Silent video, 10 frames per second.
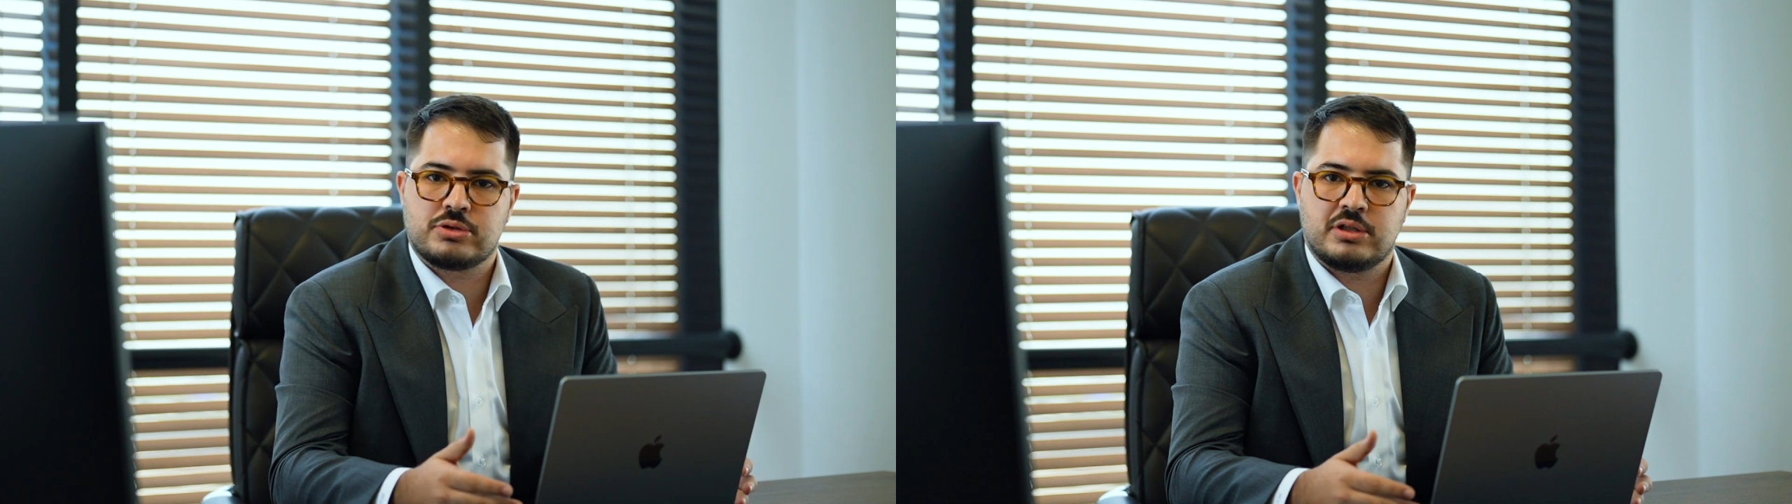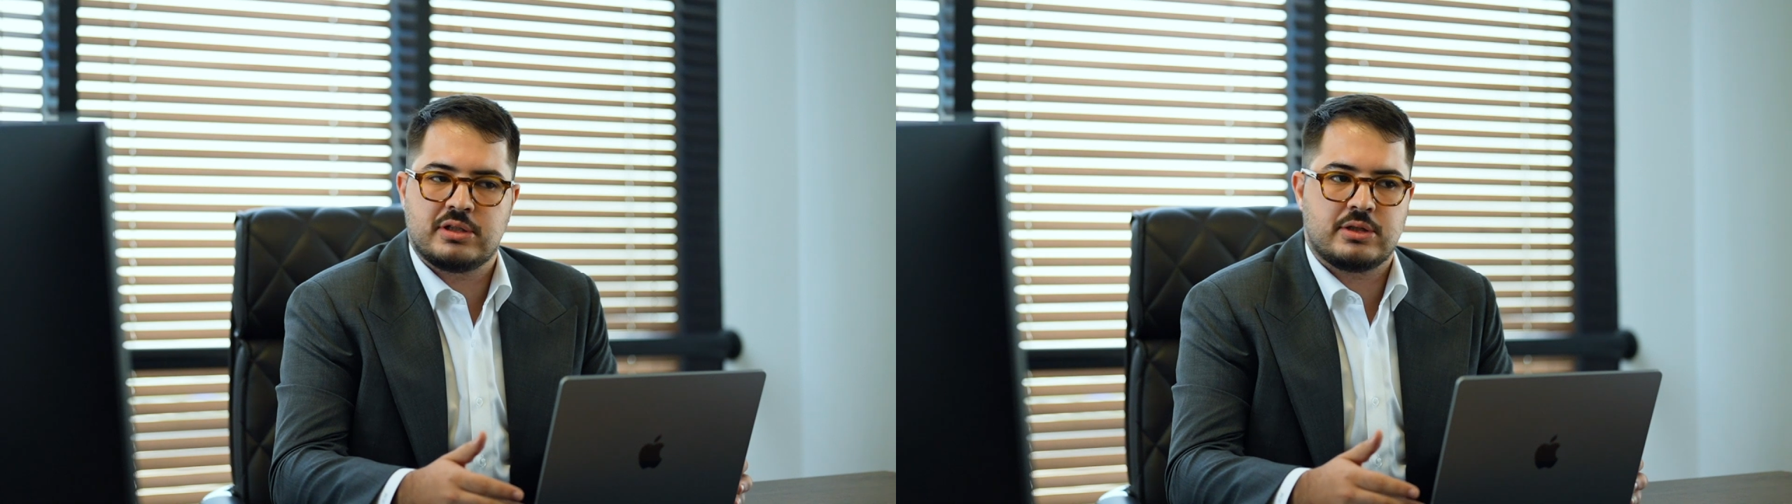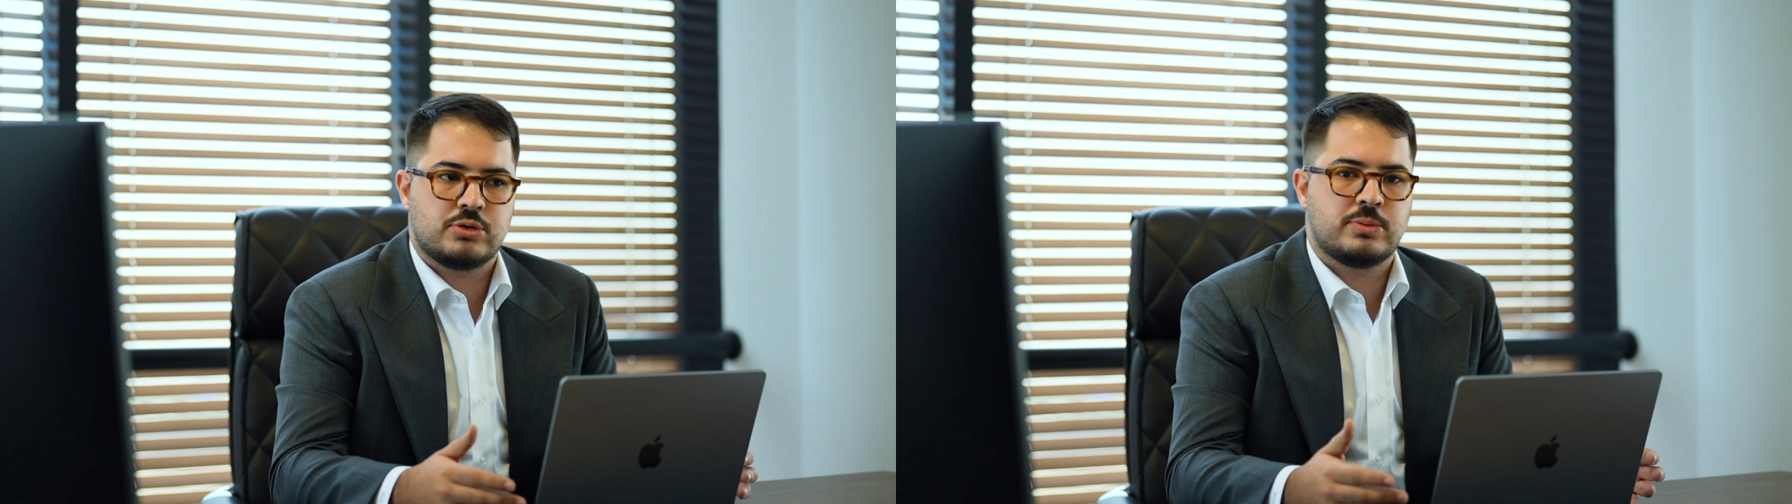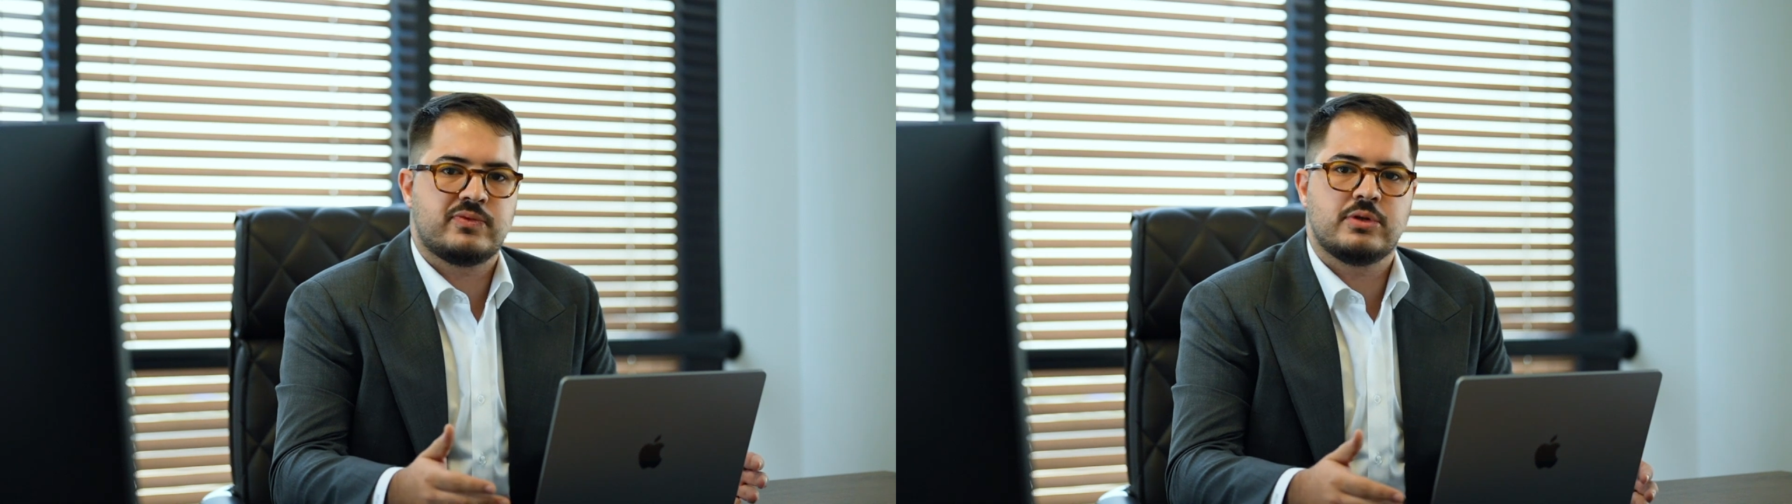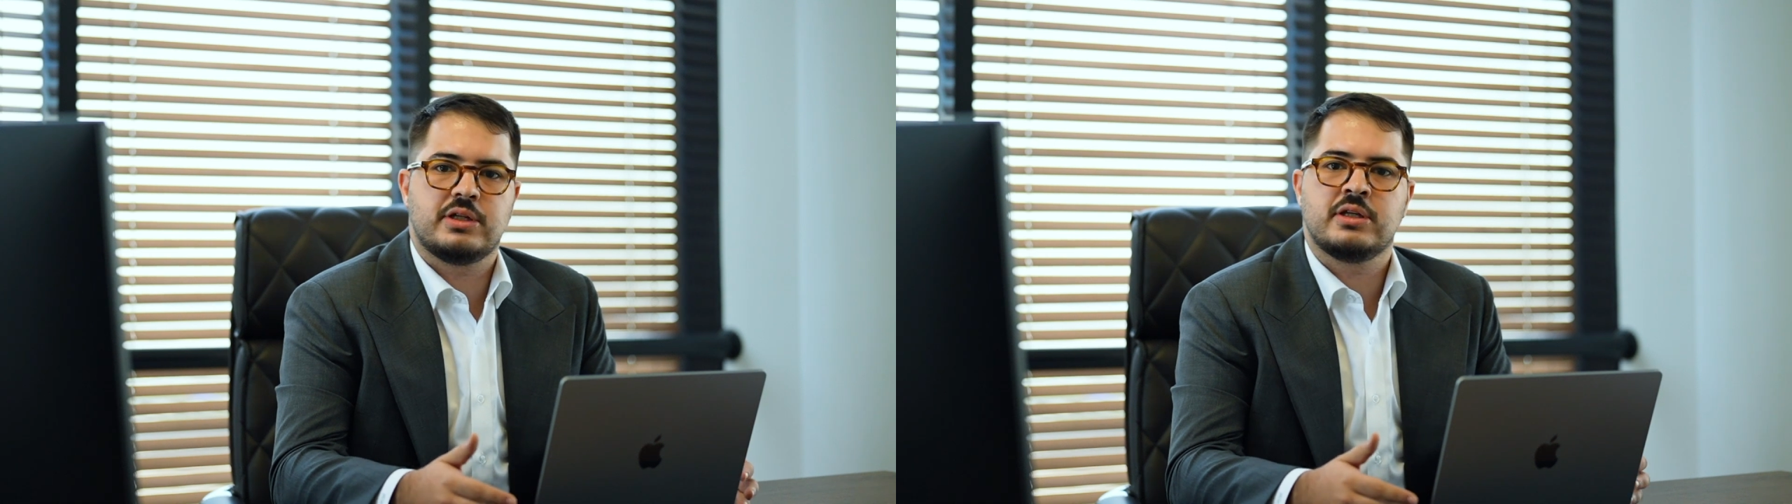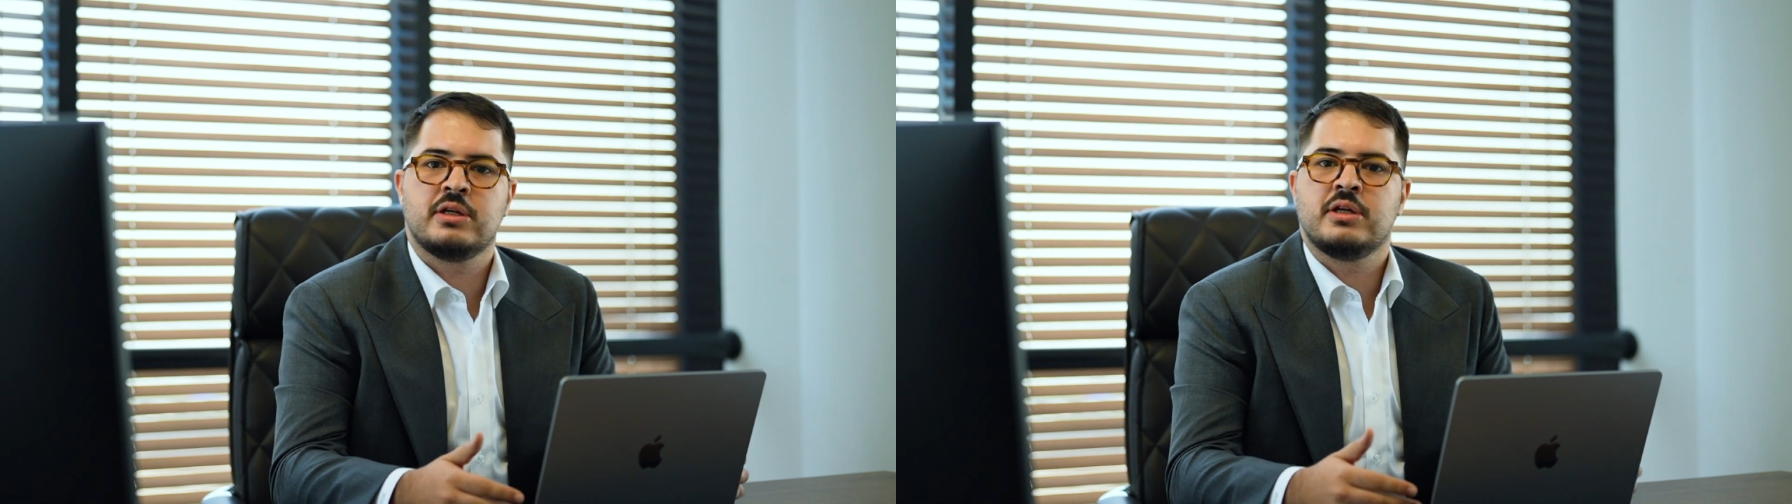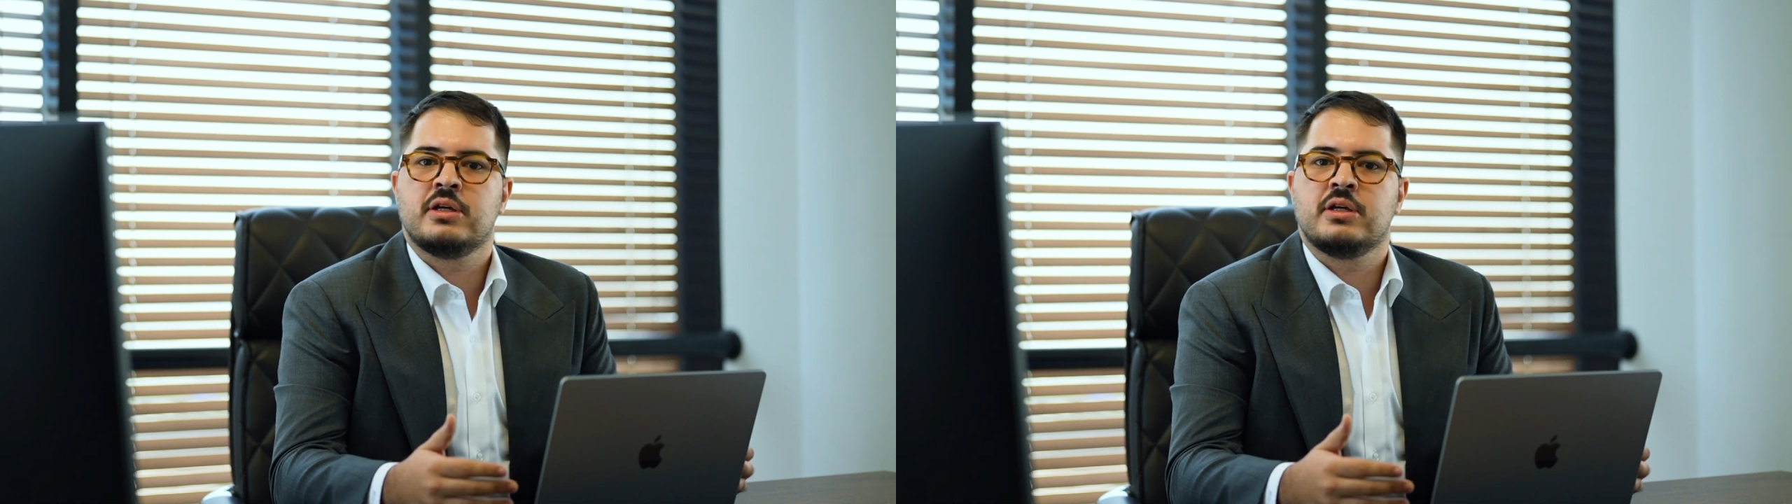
trend and hopefully